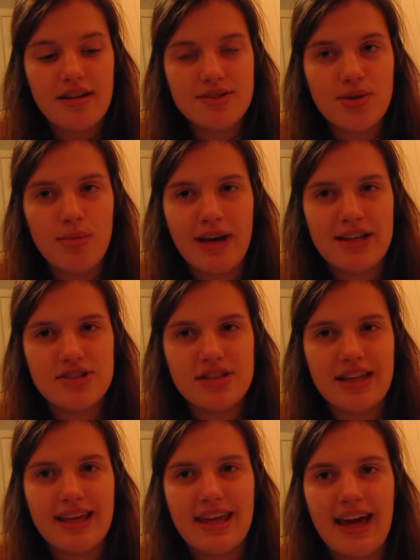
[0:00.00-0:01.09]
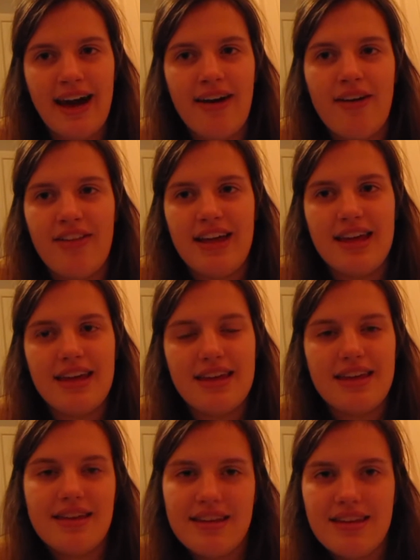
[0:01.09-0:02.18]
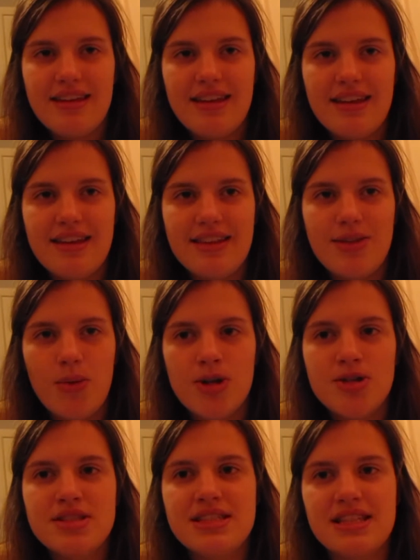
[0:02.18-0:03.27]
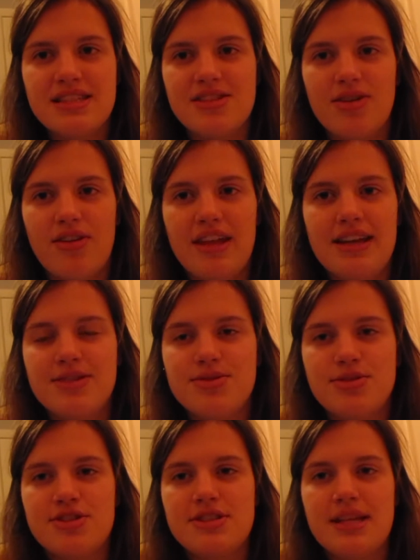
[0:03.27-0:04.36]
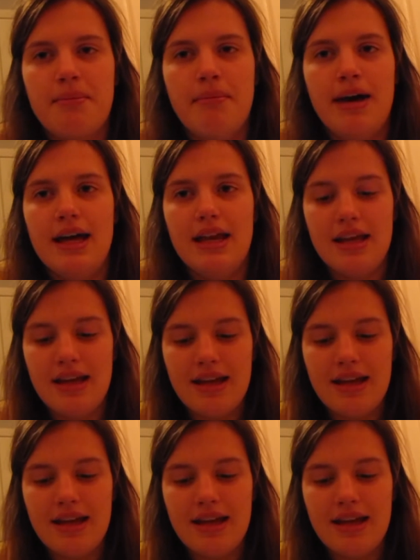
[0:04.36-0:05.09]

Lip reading: So imagine like how like the water just sits there all day. So it's just like mud.